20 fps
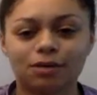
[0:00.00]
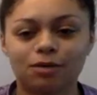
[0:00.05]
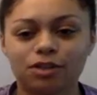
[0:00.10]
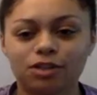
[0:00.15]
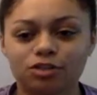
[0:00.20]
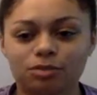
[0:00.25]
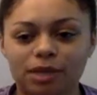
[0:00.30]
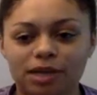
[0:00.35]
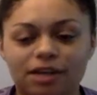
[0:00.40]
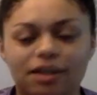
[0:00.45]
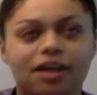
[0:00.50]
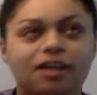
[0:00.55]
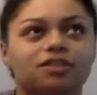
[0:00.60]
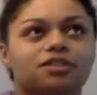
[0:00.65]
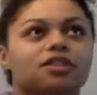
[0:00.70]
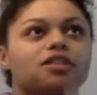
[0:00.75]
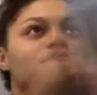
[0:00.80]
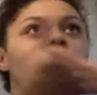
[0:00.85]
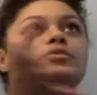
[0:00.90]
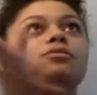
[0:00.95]
I want to do a better
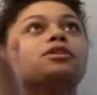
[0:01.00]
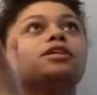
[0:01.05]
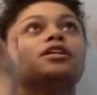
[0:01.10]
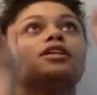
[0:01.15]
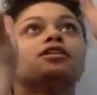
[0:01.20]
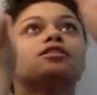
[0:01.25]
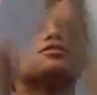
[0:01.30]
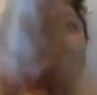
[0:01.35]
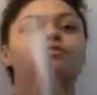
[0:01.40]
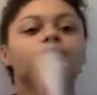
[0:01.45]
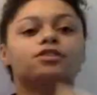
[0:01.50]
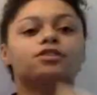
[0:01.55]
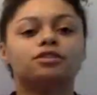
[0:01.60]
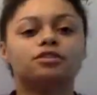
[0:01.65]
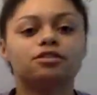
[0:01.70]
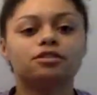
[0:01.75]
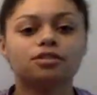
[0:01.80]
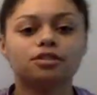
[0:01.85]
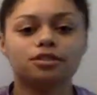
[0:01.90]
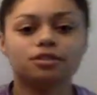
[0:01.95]
catch. Waiting
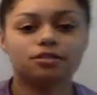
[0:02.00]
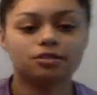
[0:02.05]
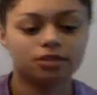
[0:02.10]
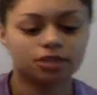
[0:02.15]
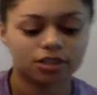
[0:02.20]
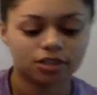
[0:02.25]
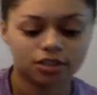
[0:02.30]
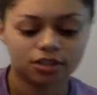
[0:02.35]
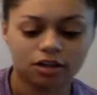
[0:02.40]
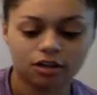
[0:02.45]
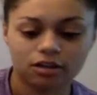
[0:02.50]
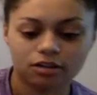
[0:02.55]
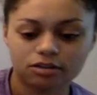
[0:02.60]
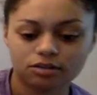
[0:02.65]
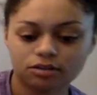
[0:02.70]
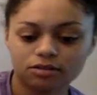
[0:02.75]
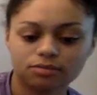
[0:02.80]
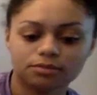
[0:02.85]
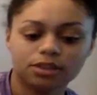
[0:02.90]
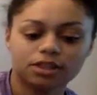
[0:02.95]
for you to
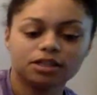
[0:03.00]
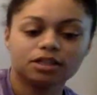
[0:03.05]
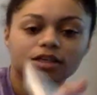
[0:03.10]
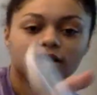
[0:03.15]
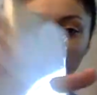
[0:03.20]
call me.